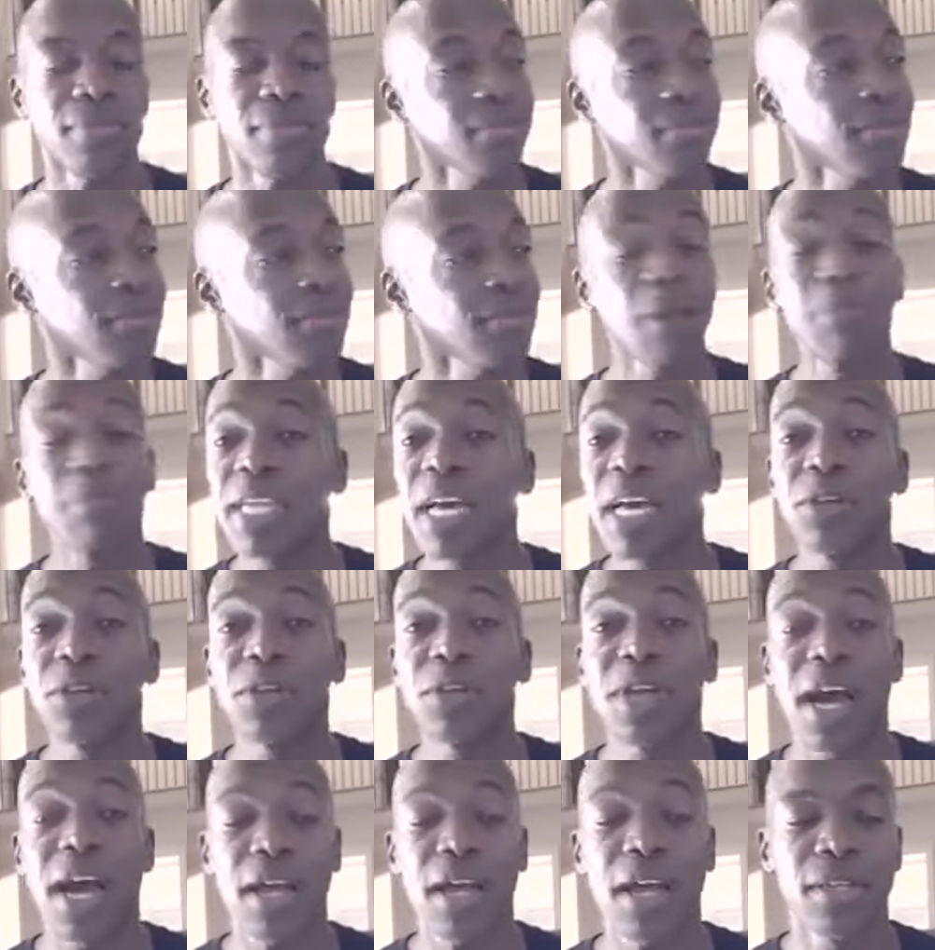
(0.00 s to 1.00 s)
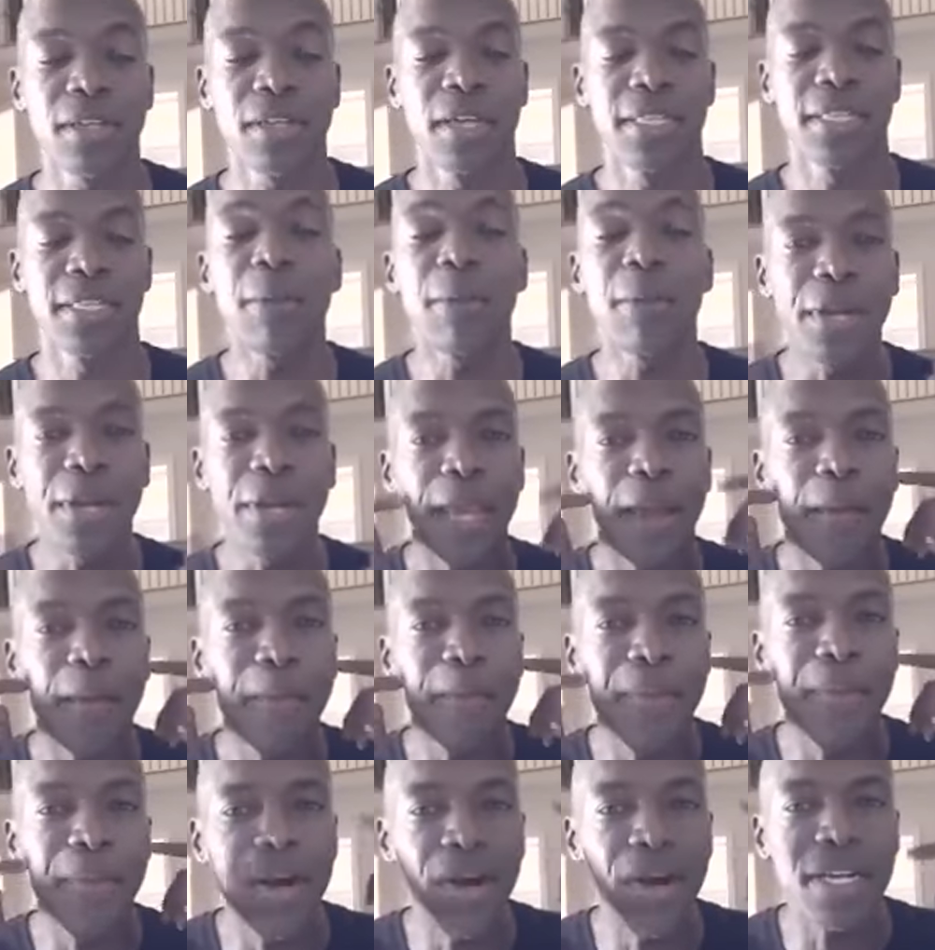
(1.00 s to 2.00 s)
I'm telling you guys, they bring in
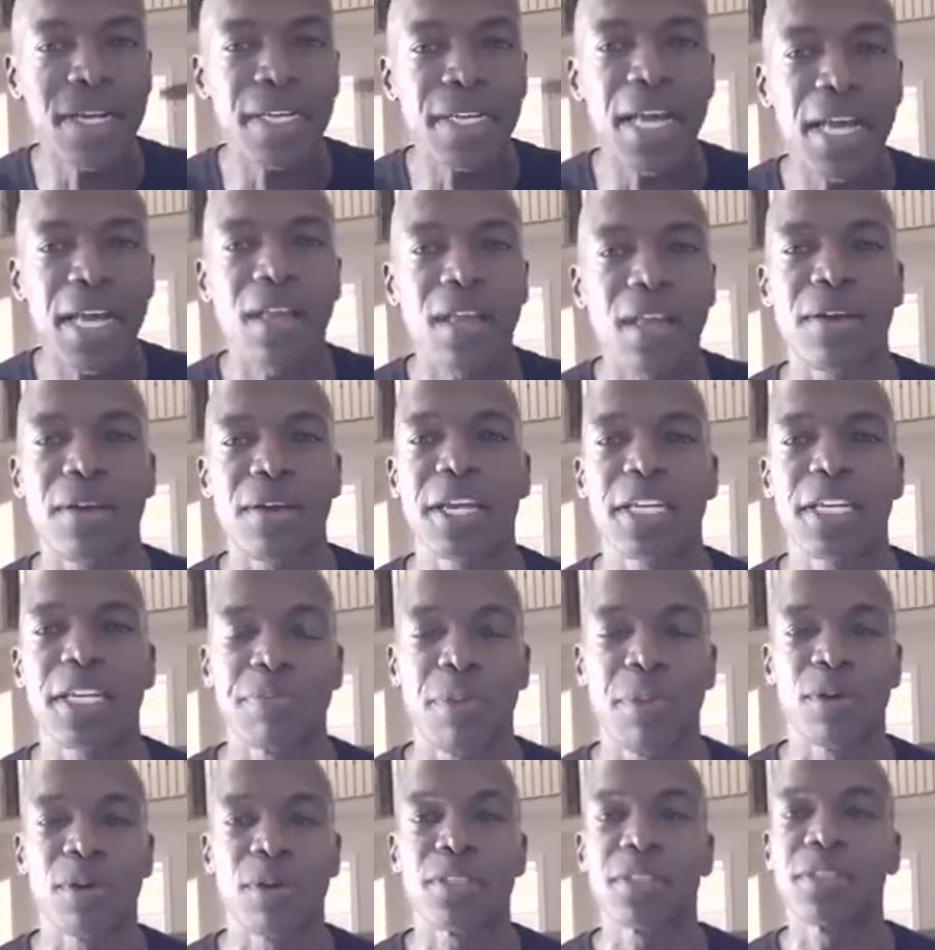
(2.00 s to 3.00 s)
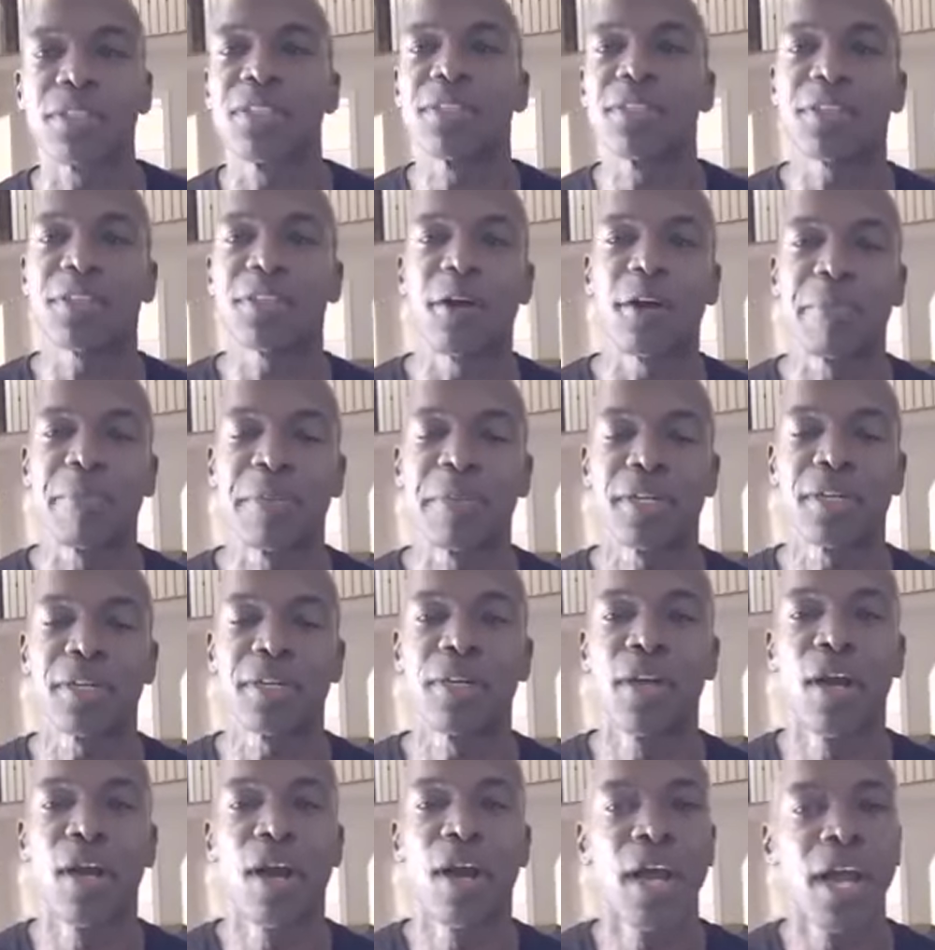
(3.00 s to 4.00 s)
billion-dollar experts to determine
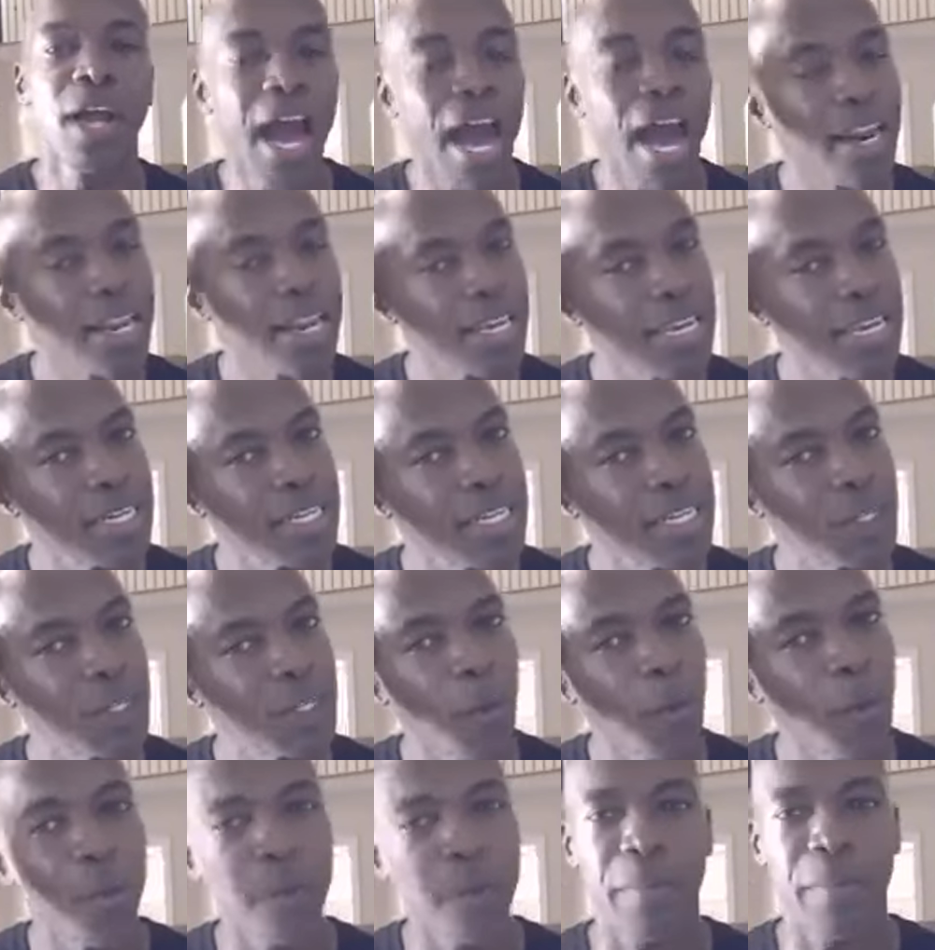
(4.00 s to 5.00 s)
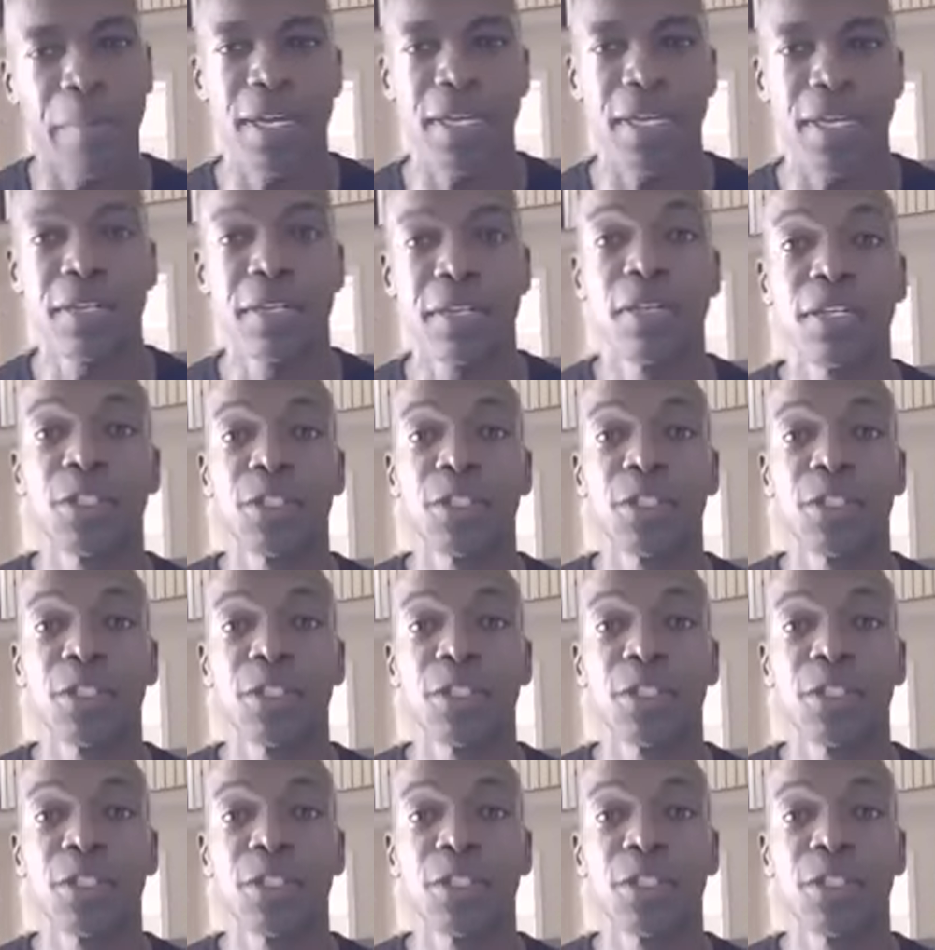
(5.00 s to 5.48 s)
how to get dopamine.